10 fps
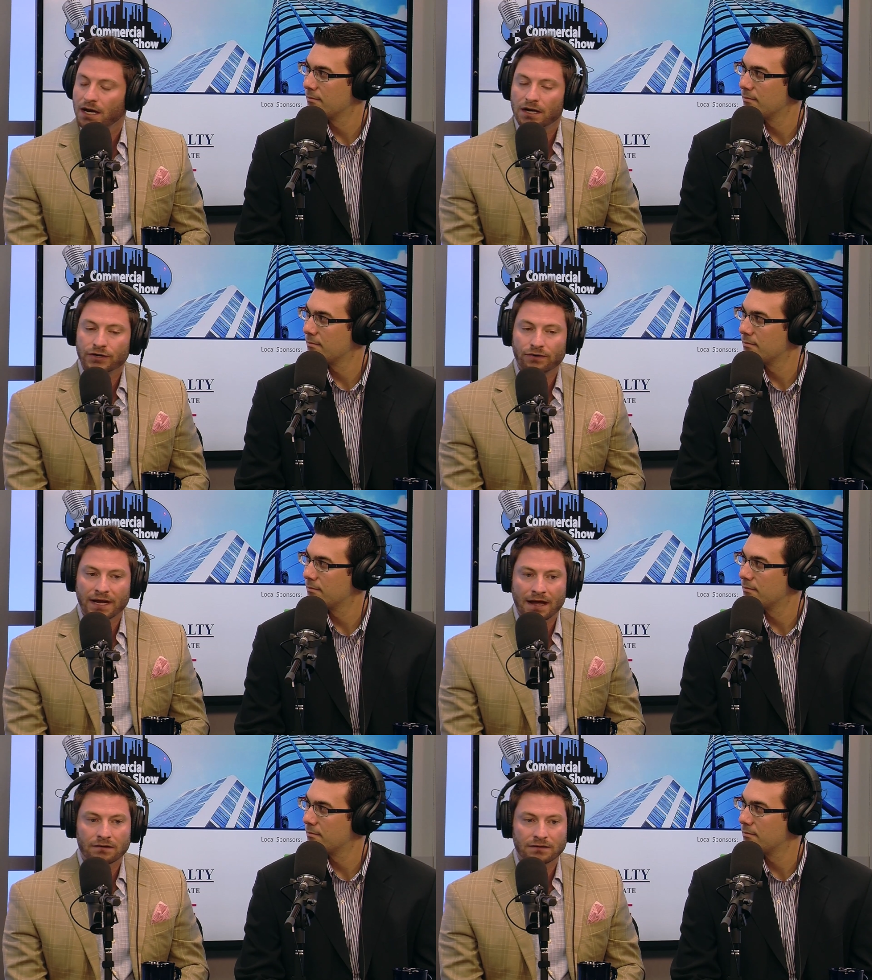Speaker 1: Uh, your
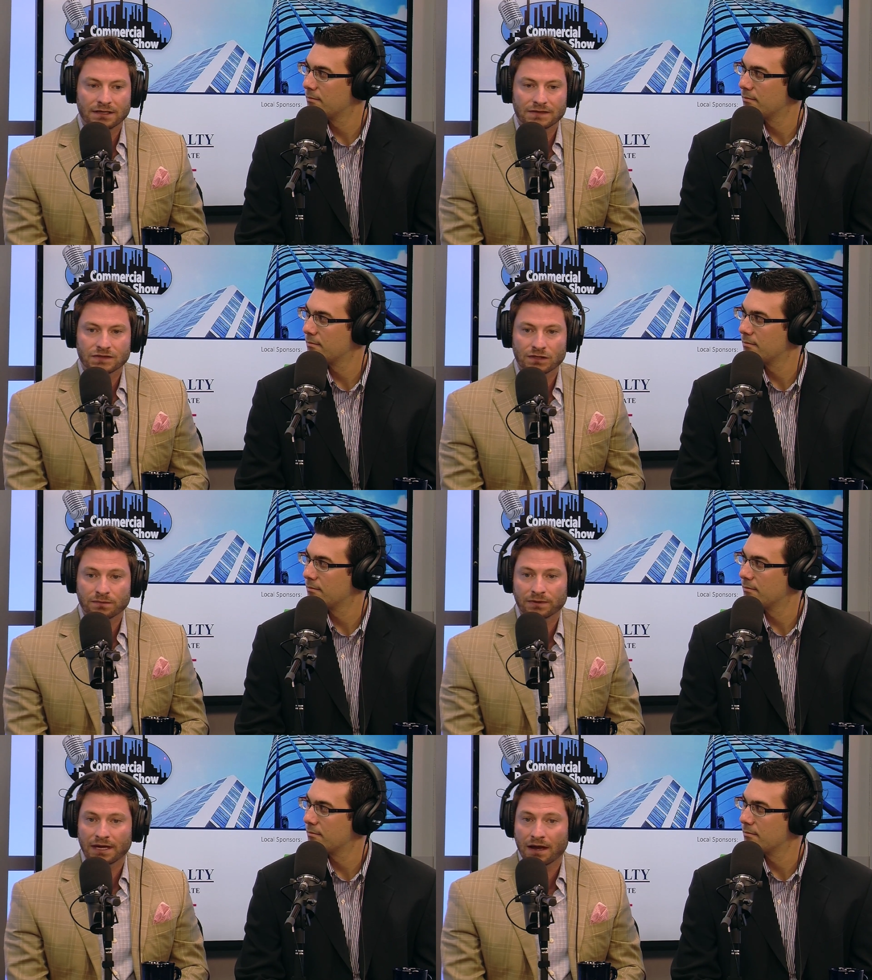accountant is
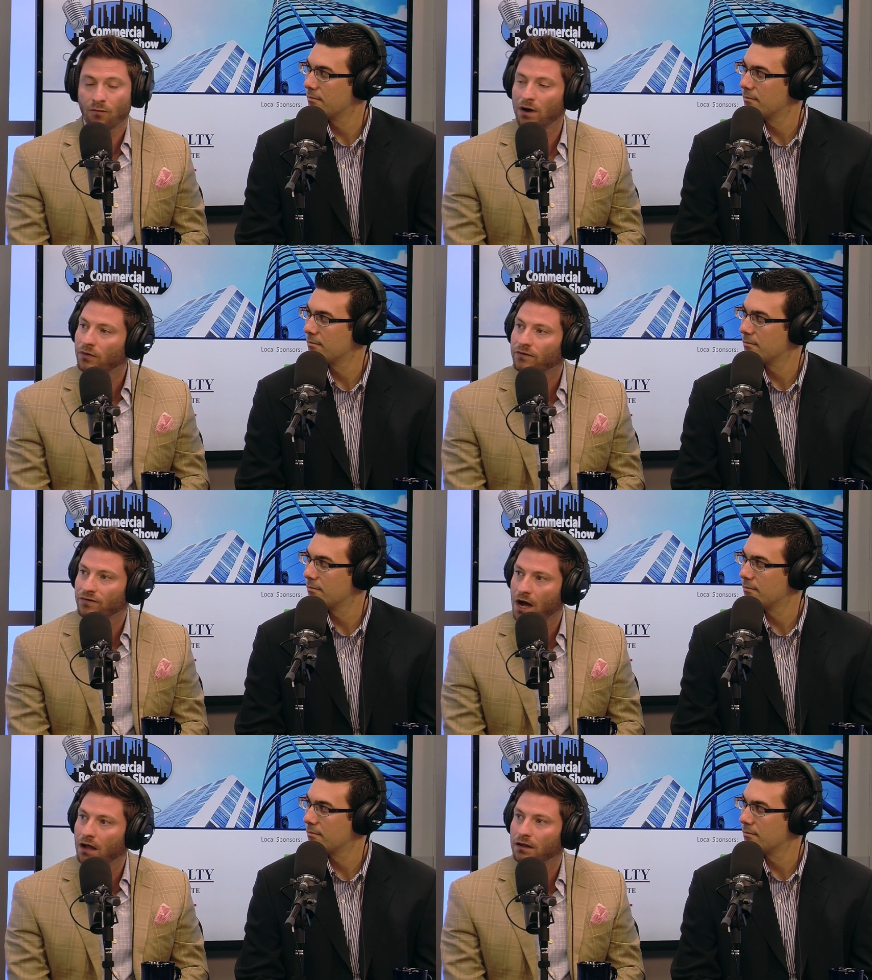typically a wealth of
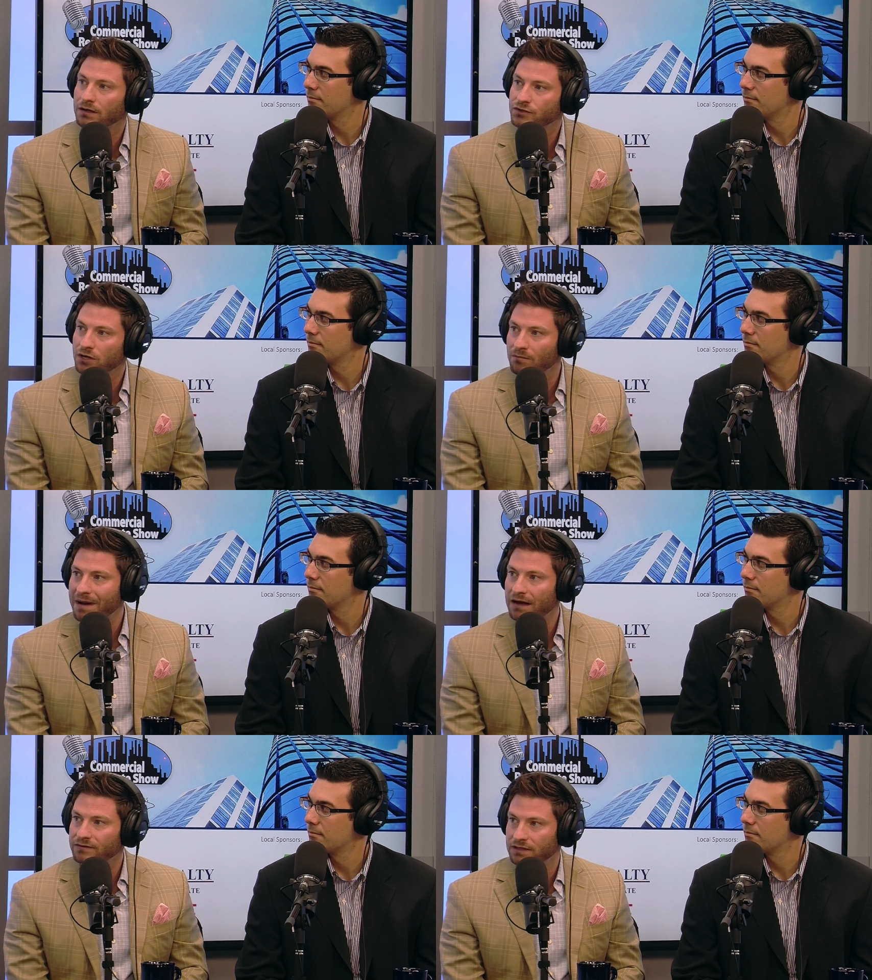knowledge
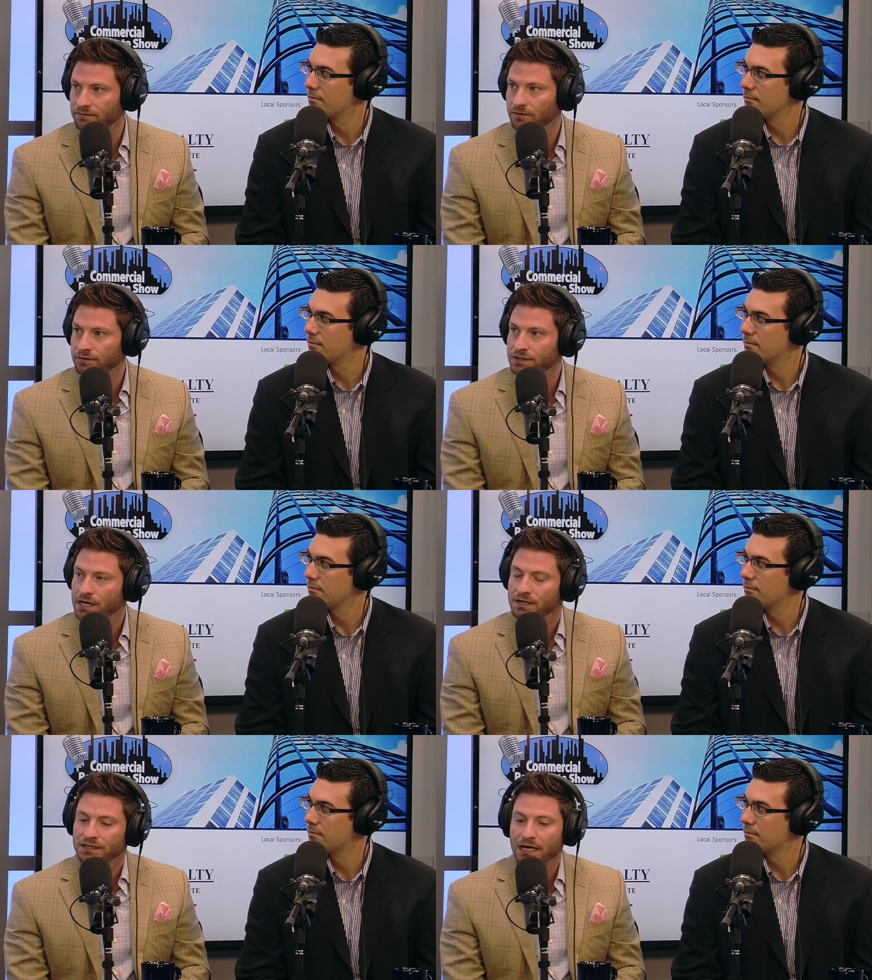about different
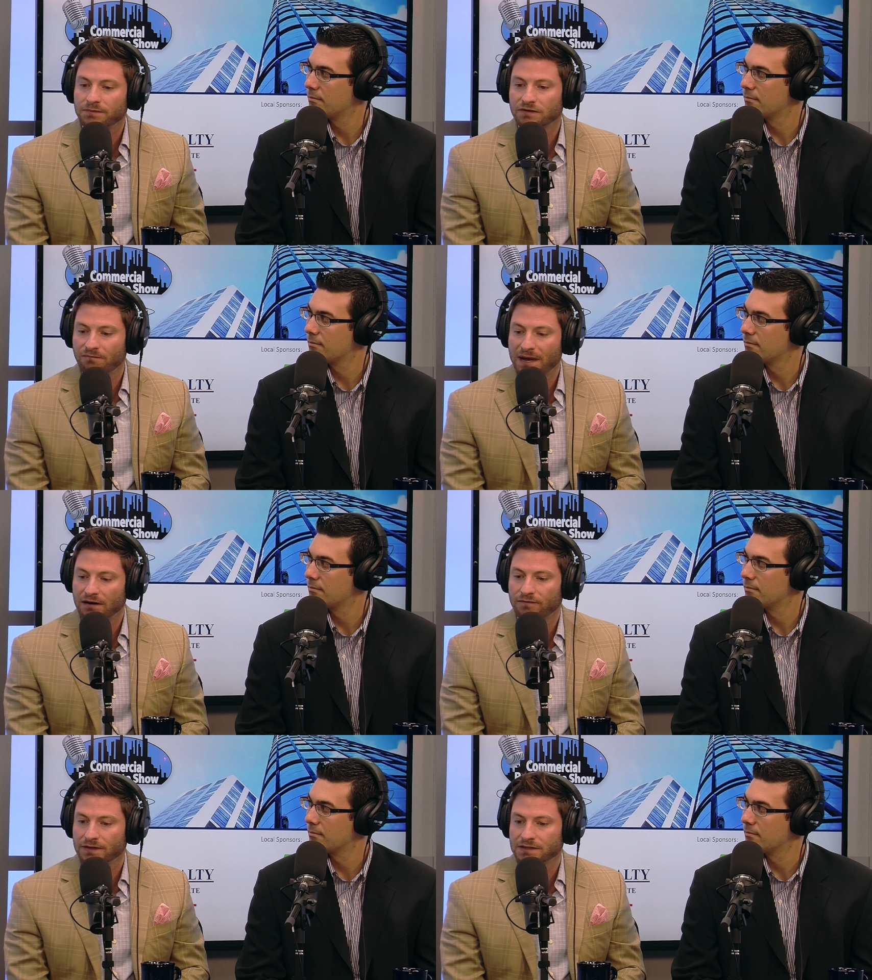types of
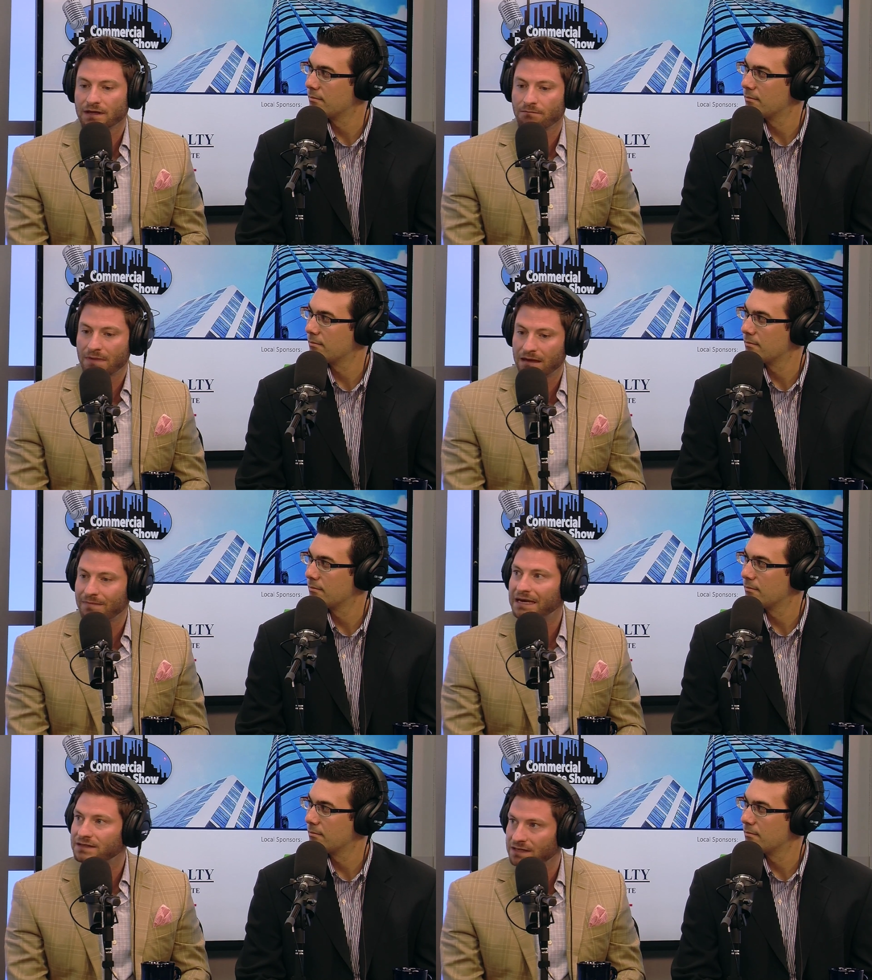benefits that may
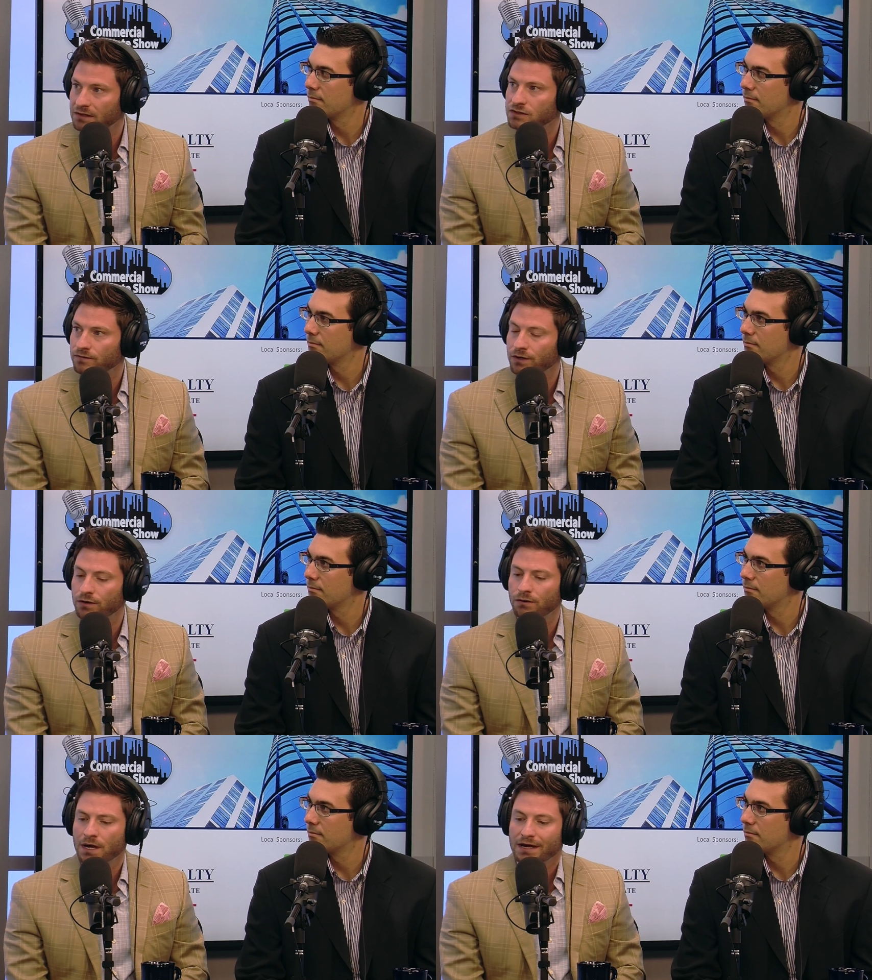make sense for
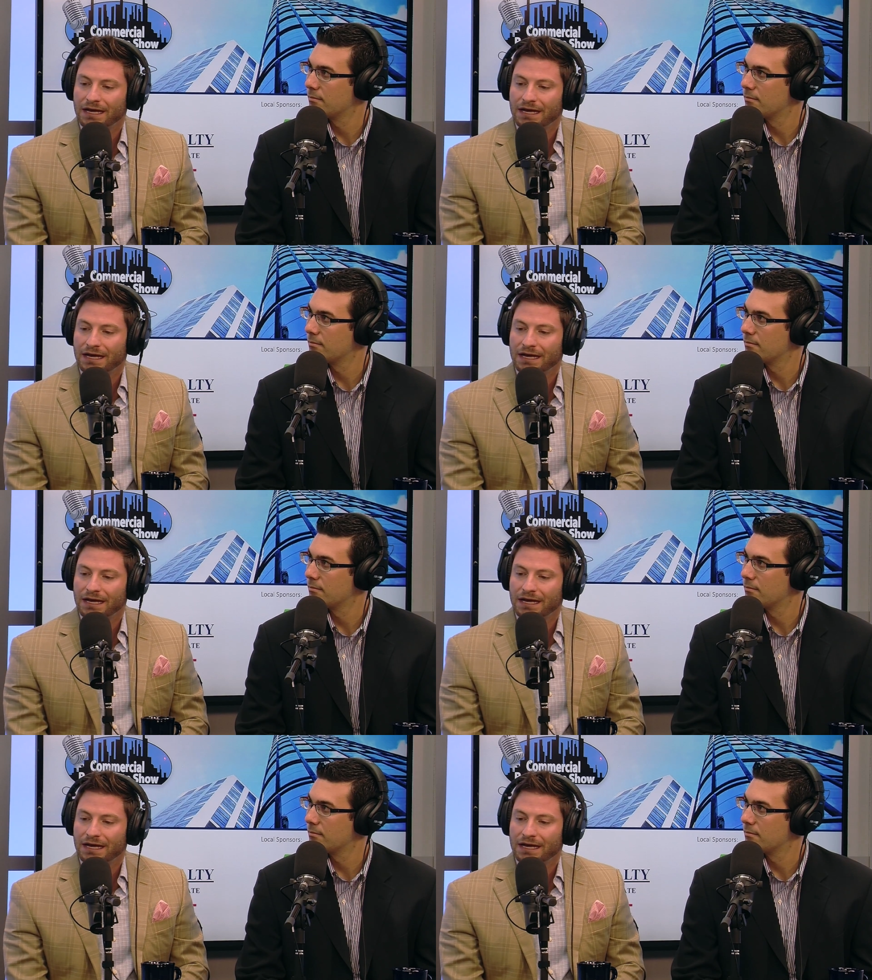you.